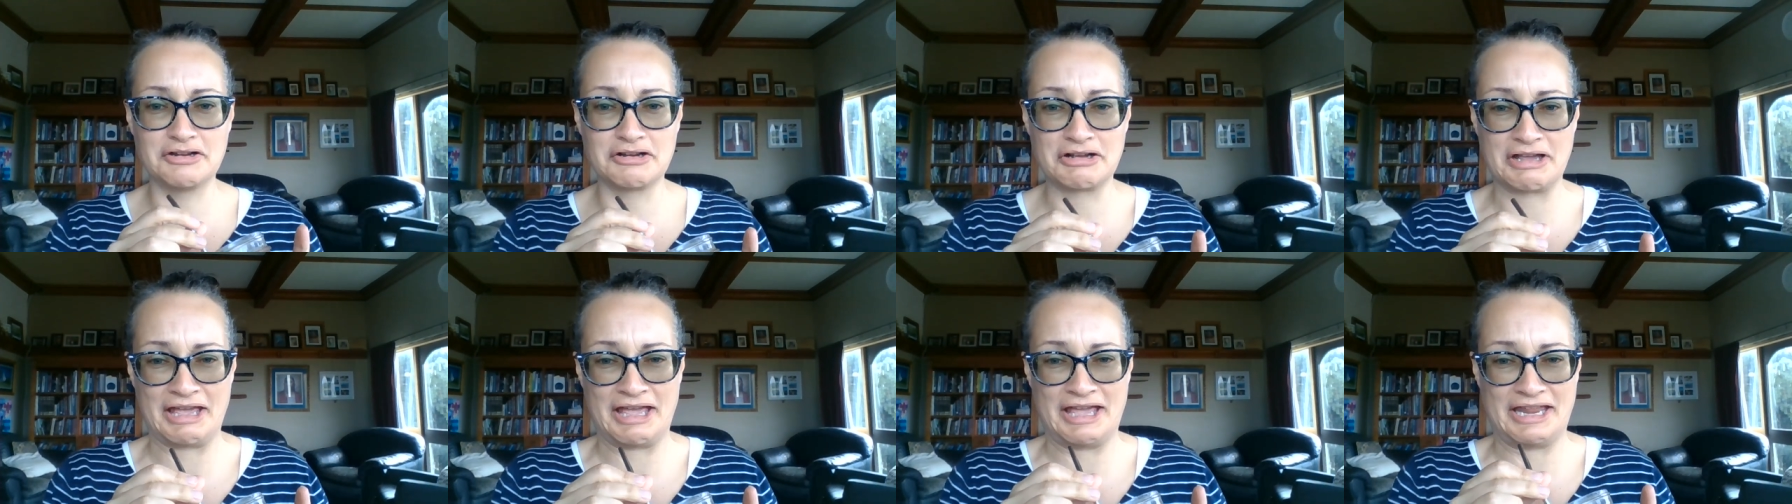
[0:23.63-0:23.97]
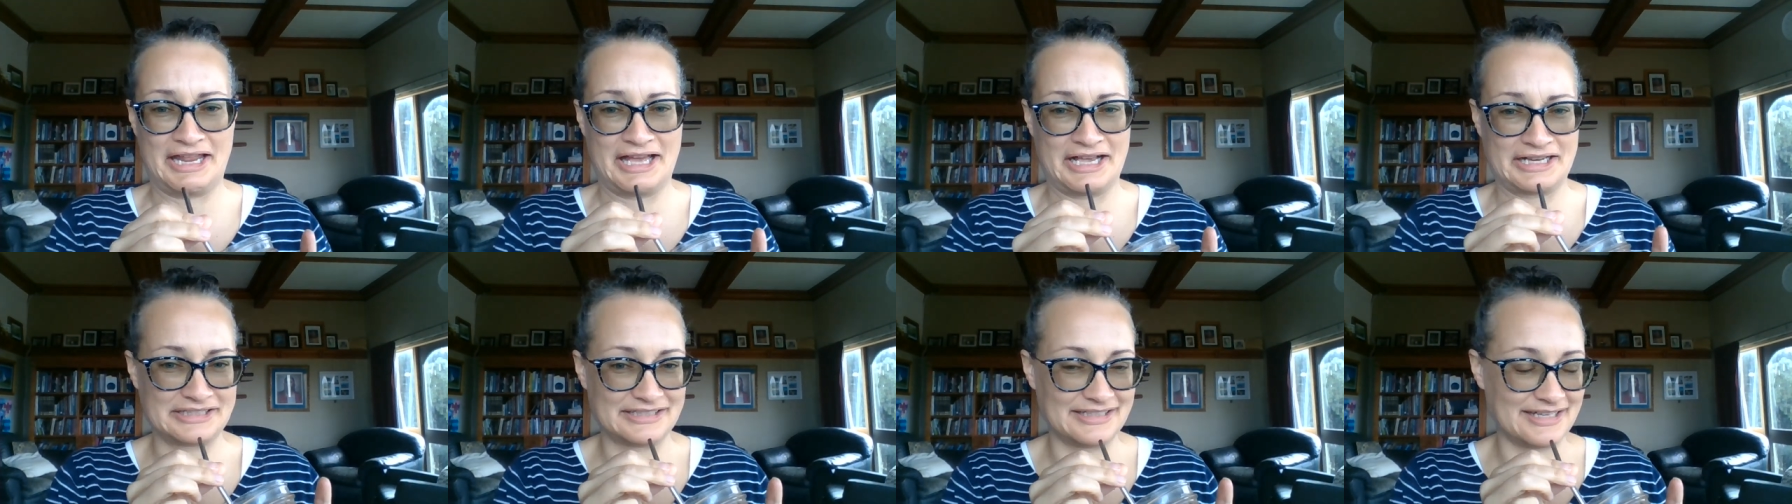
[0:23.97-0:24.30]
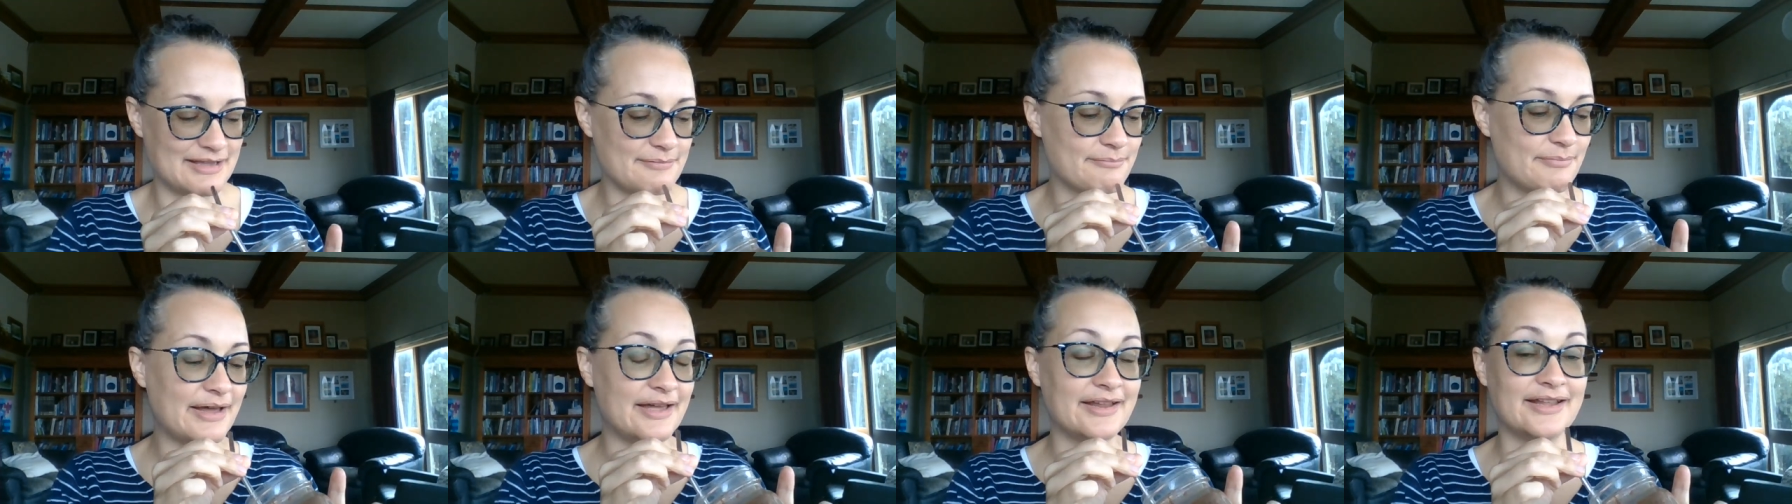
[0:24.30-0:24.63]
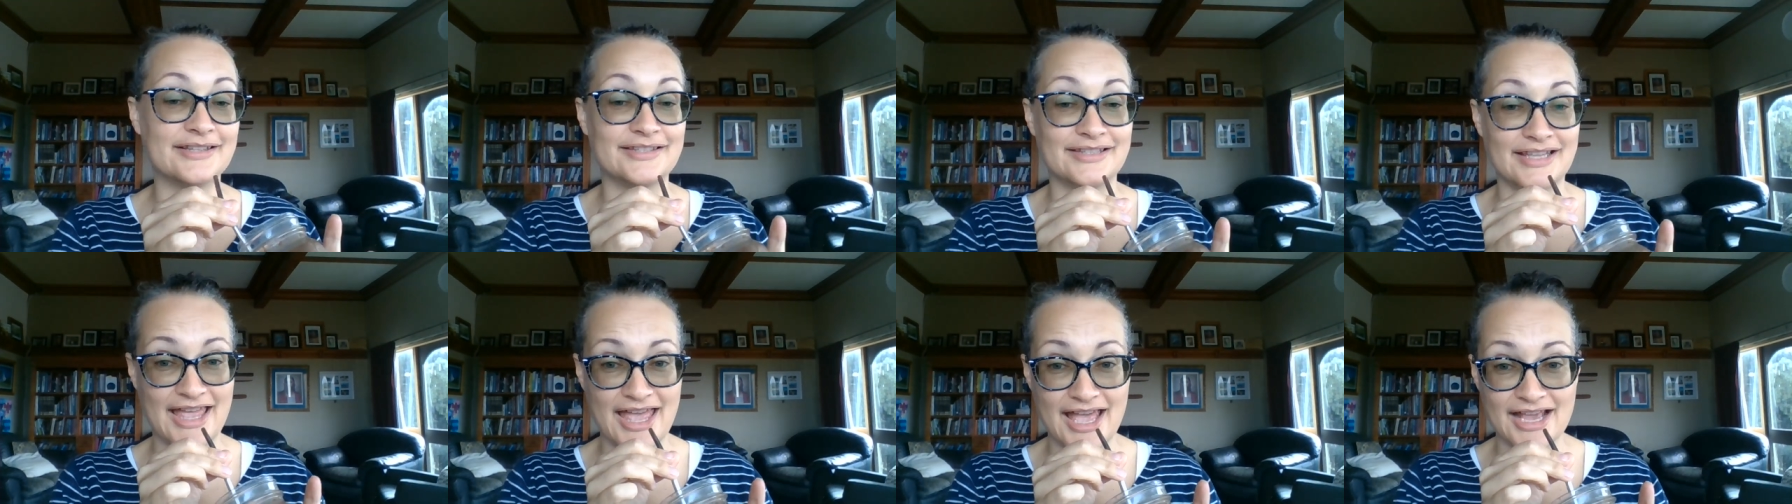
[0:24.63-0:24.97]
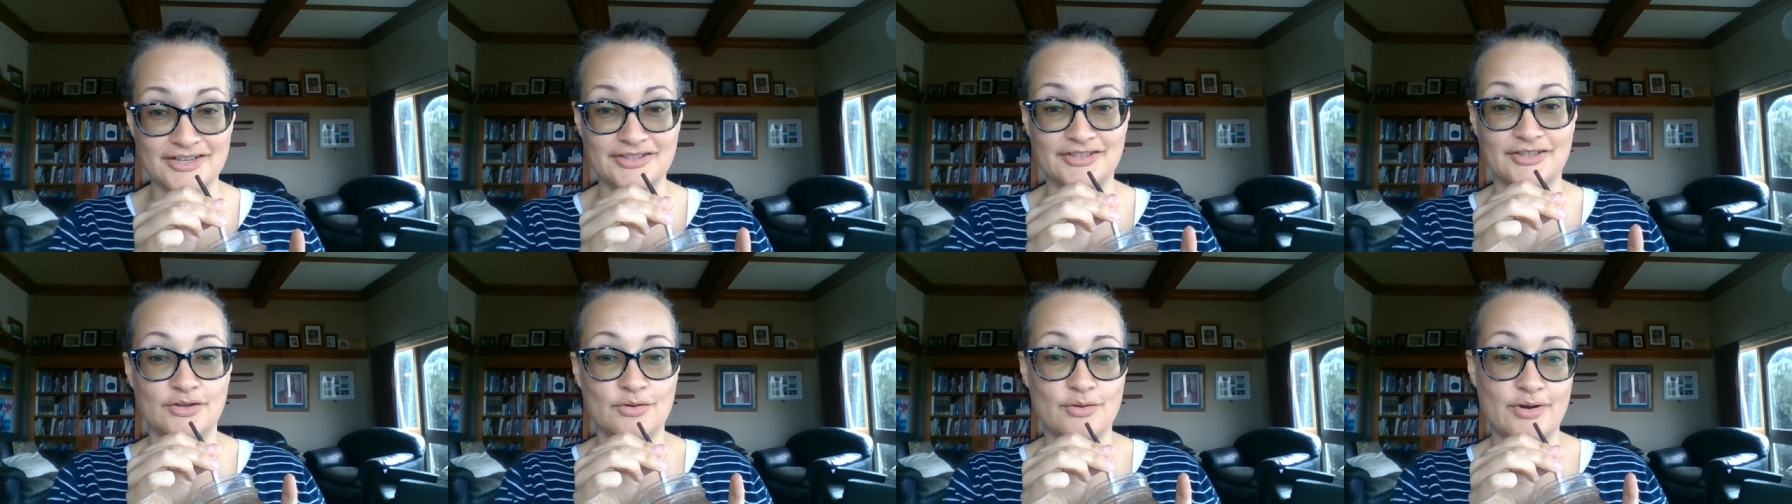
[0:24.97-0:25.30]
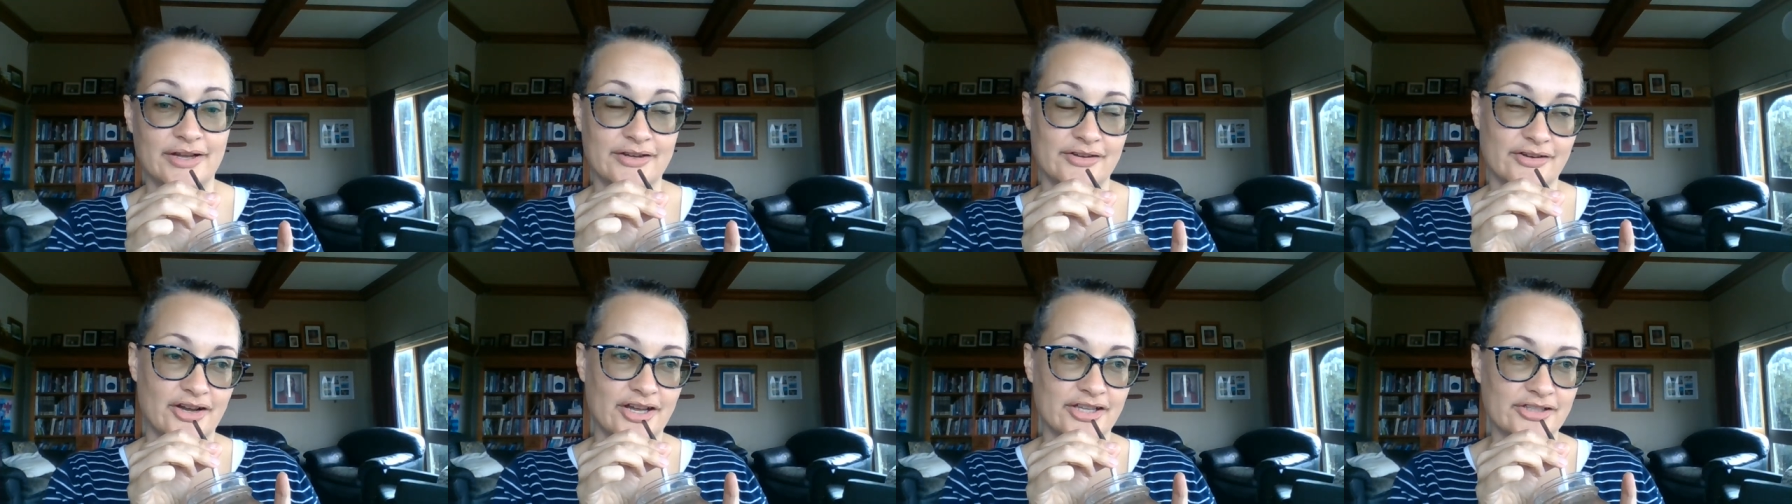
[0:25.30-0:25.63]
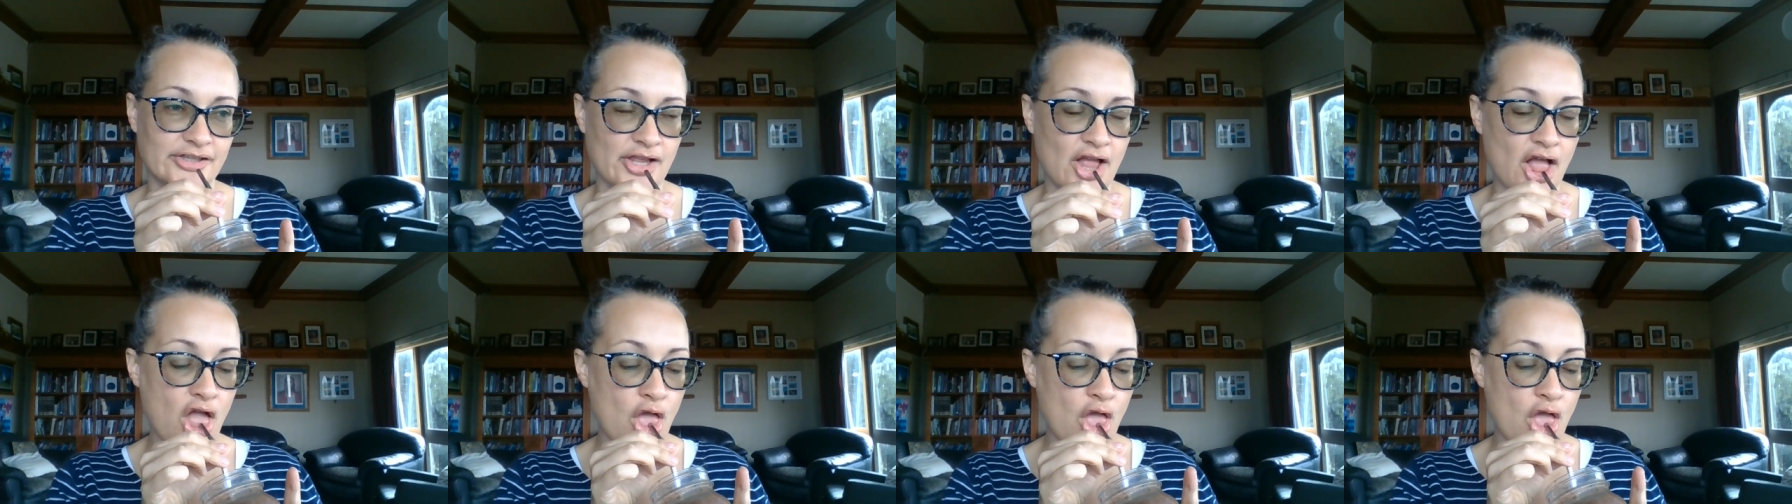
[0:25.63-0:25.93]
look at actually, but it's actually quite nice.